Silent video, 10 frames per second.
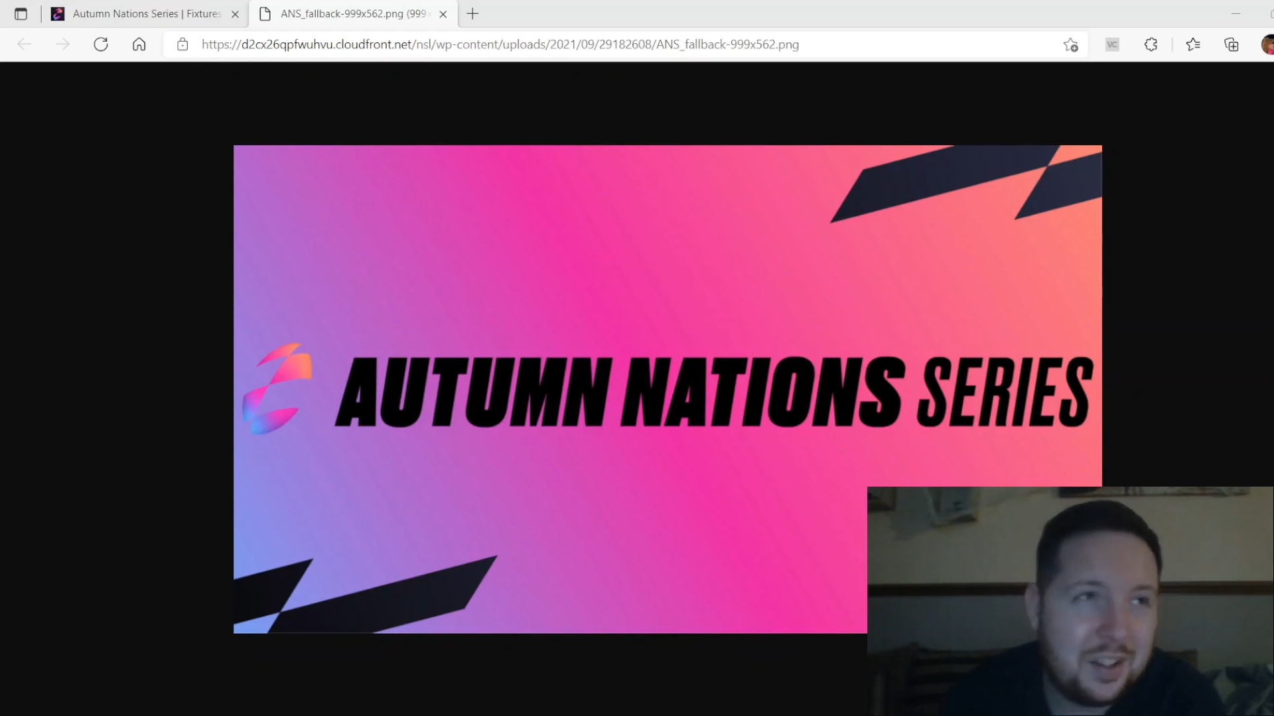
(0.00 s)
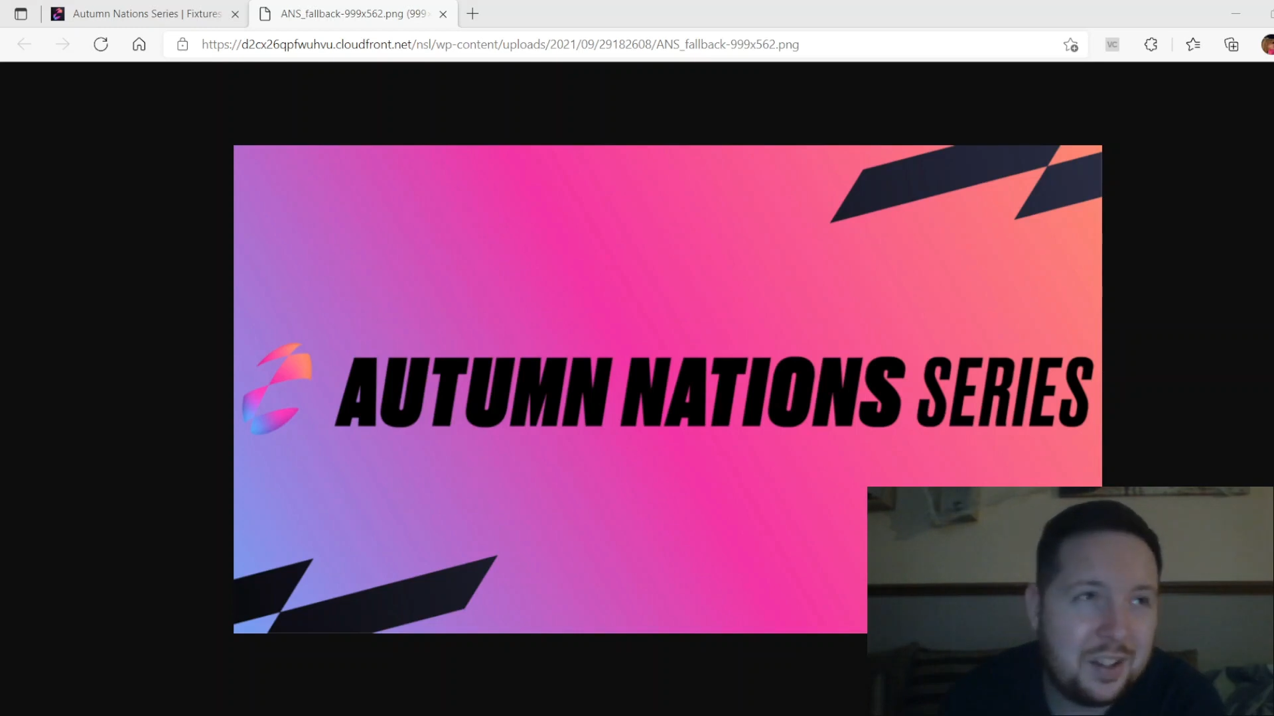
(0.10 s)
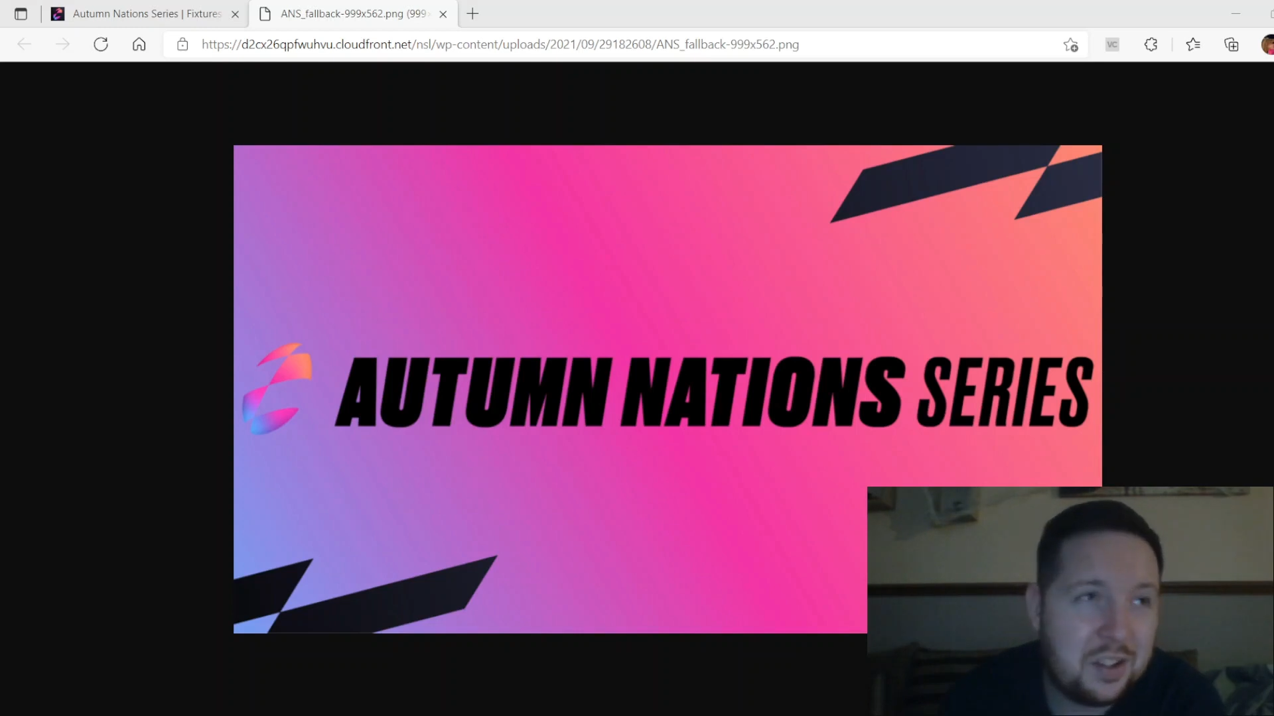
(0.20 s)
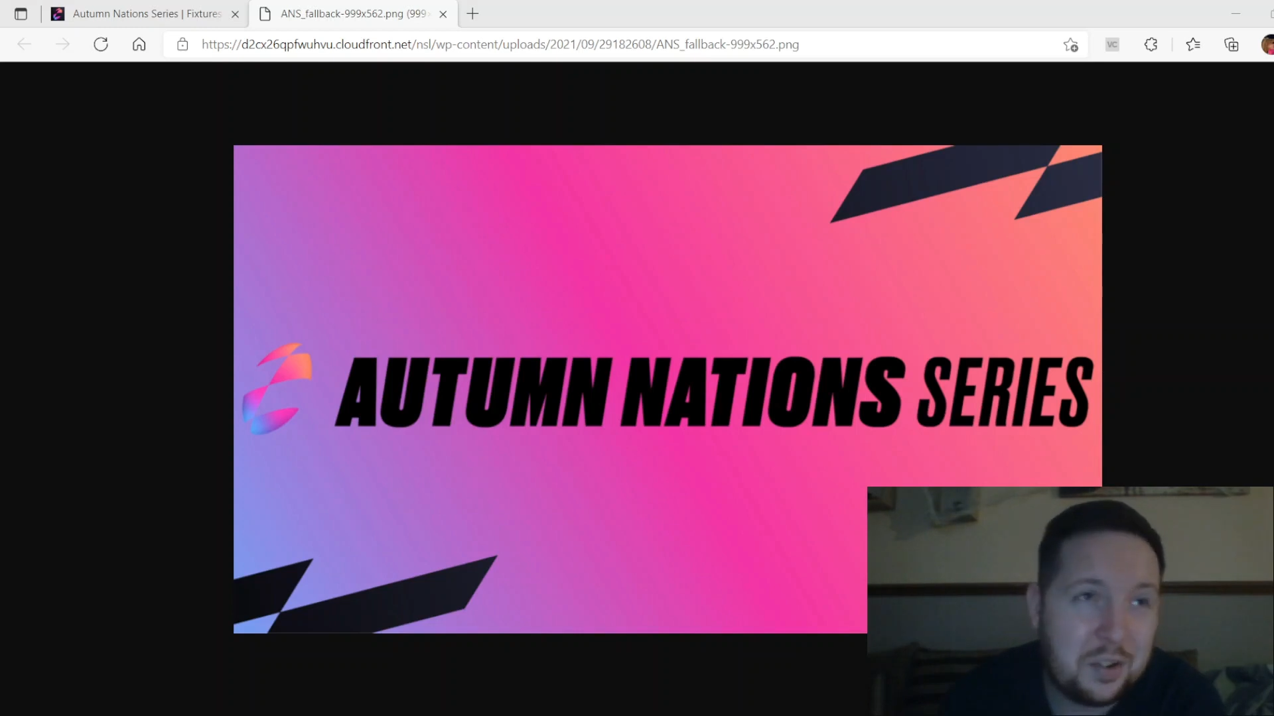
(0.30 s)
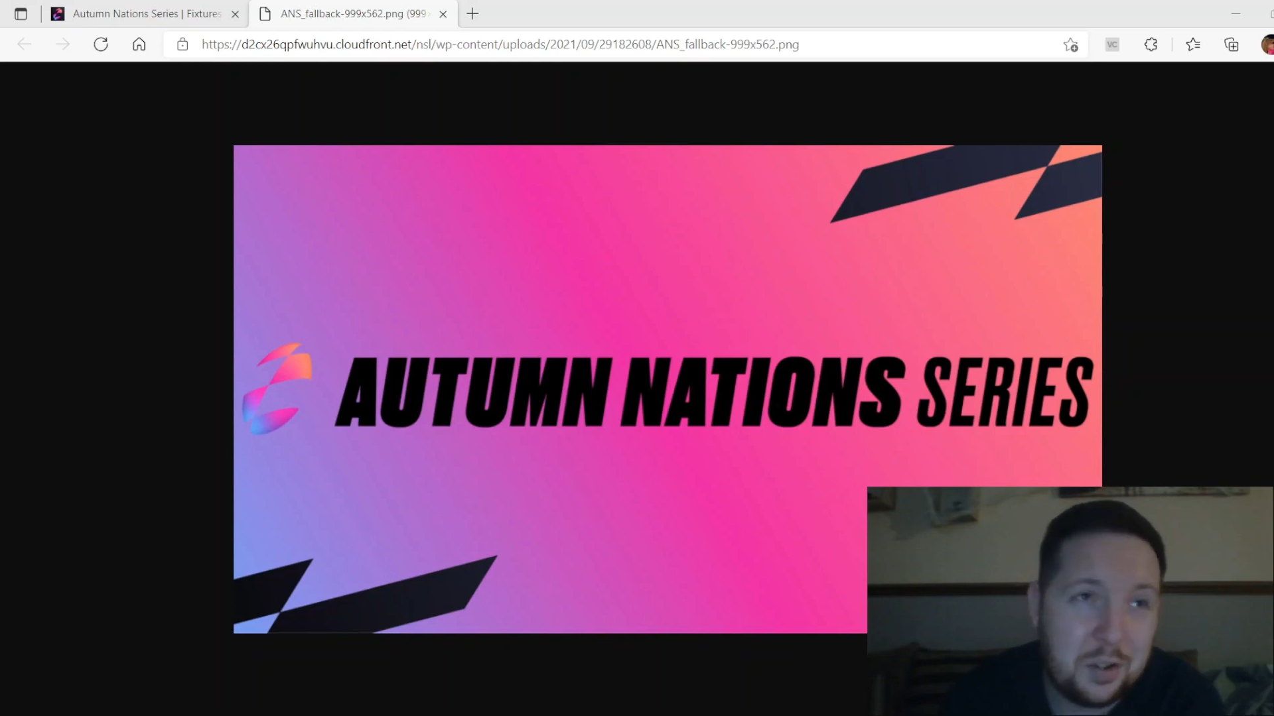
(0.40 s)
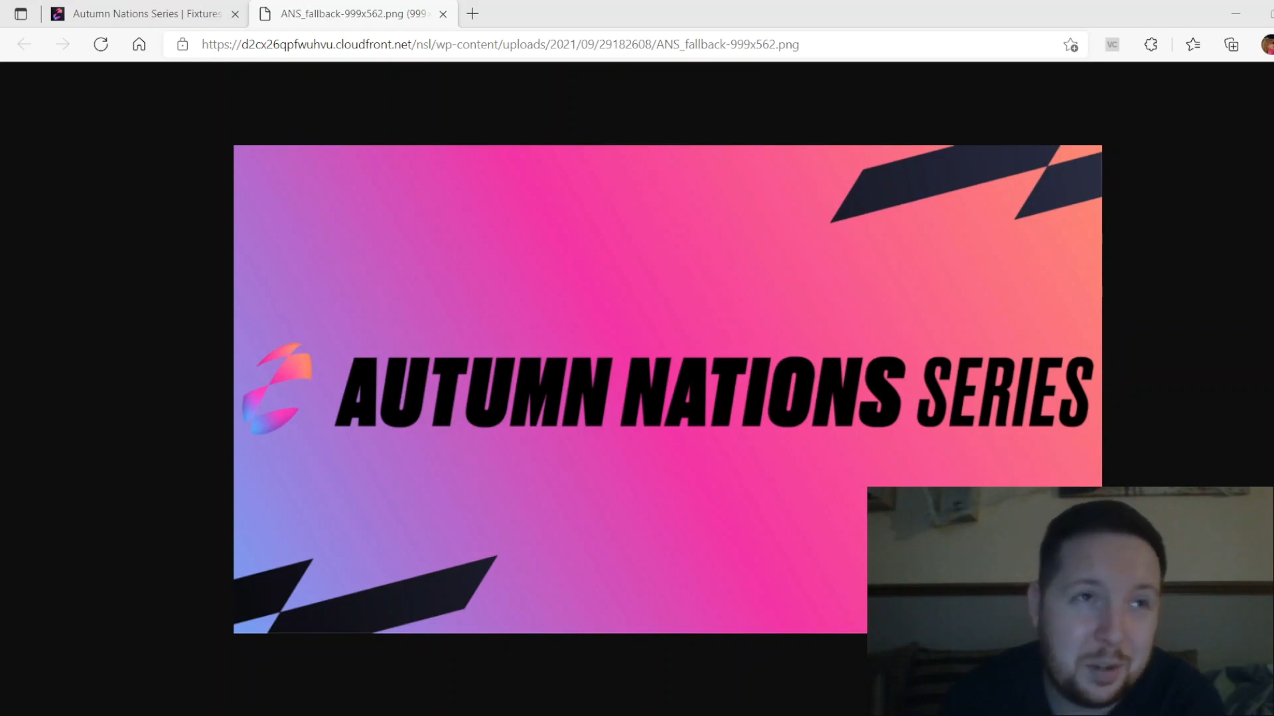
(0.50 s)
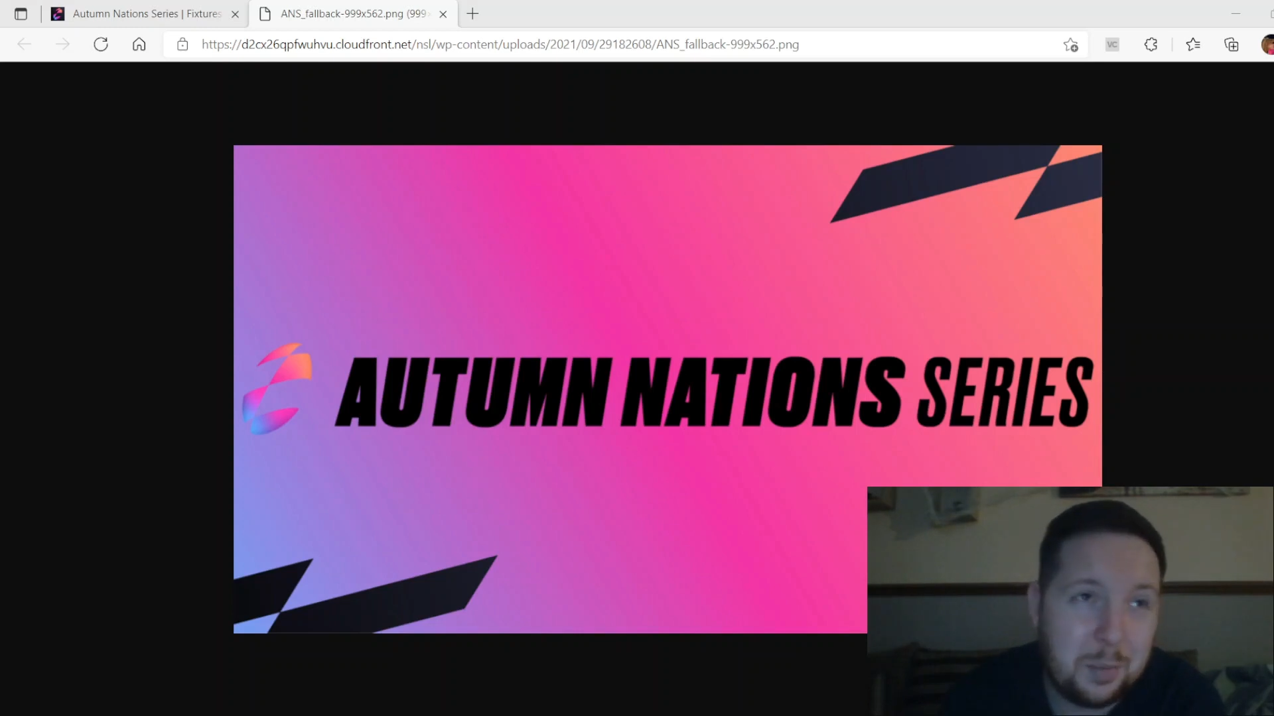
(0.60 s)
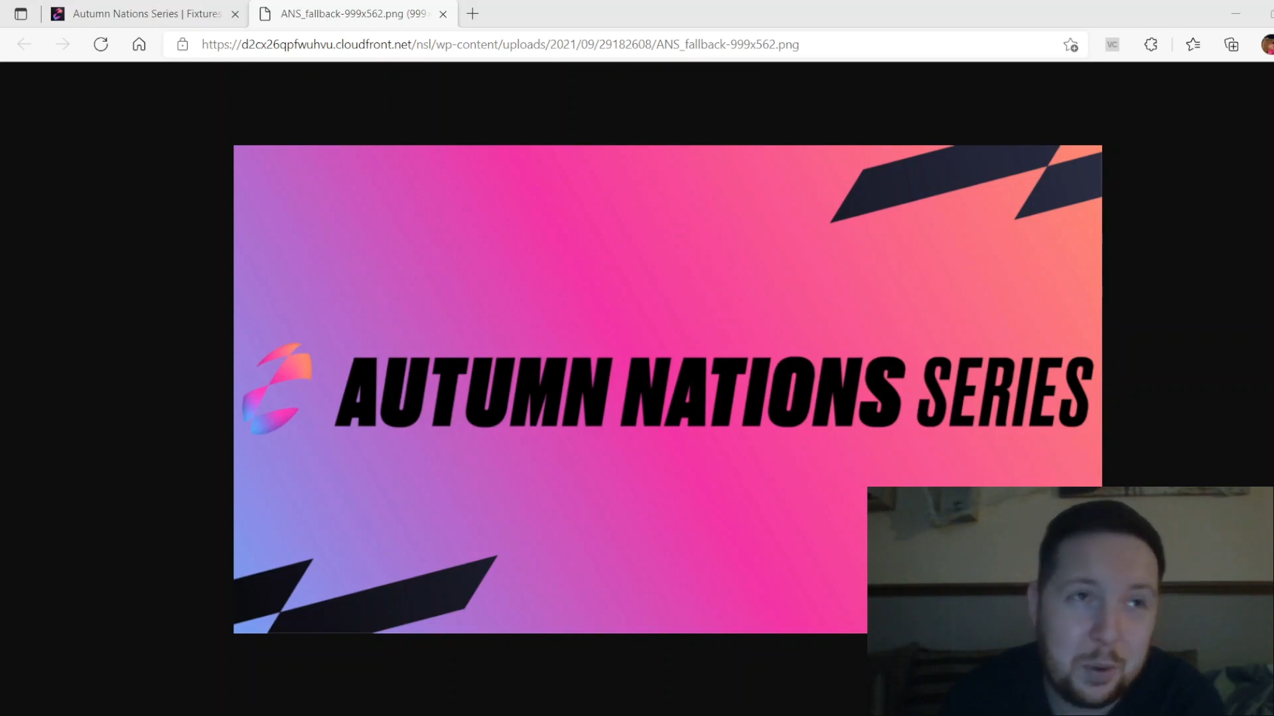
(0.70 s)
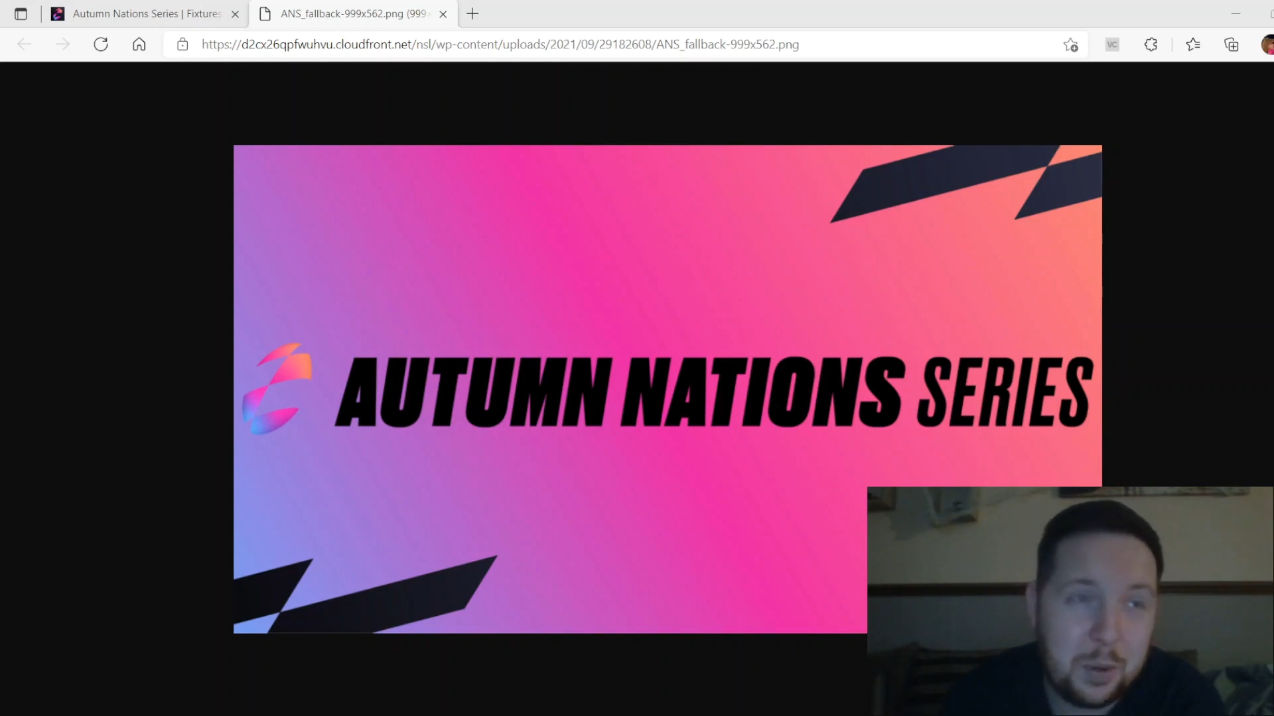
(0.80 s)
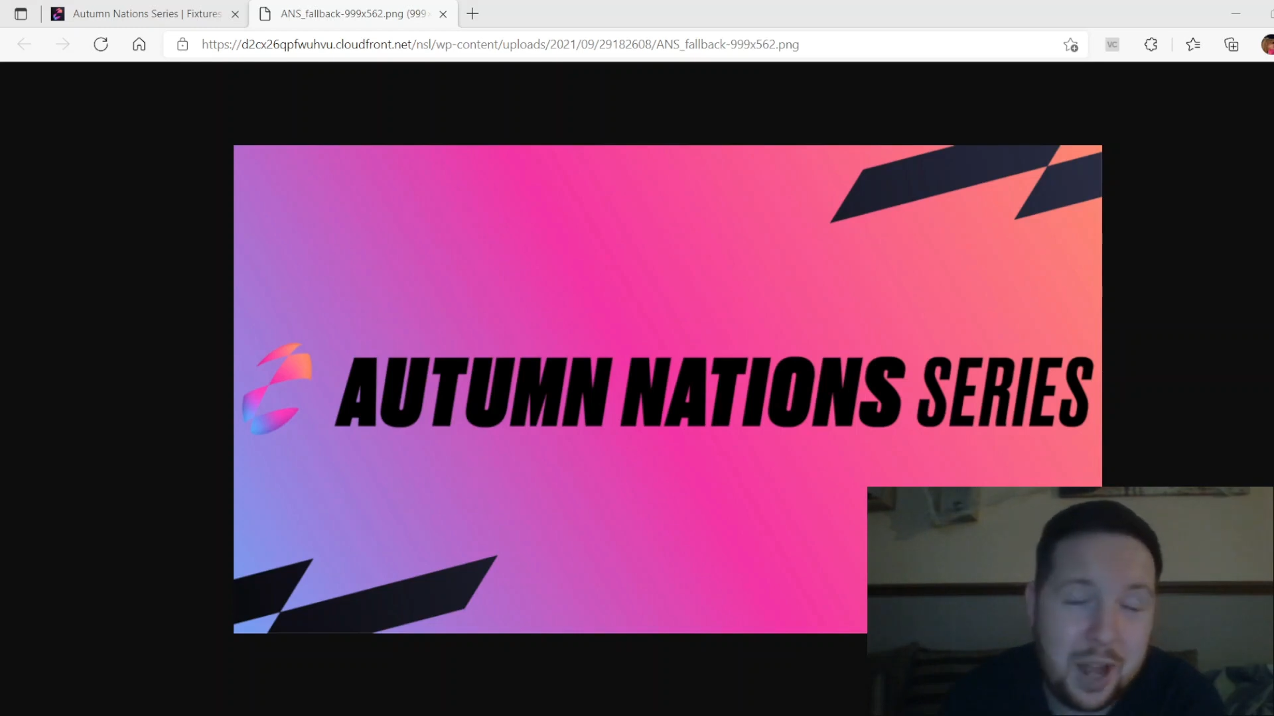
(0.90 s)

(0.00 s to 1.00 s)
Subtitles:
just couldn't upload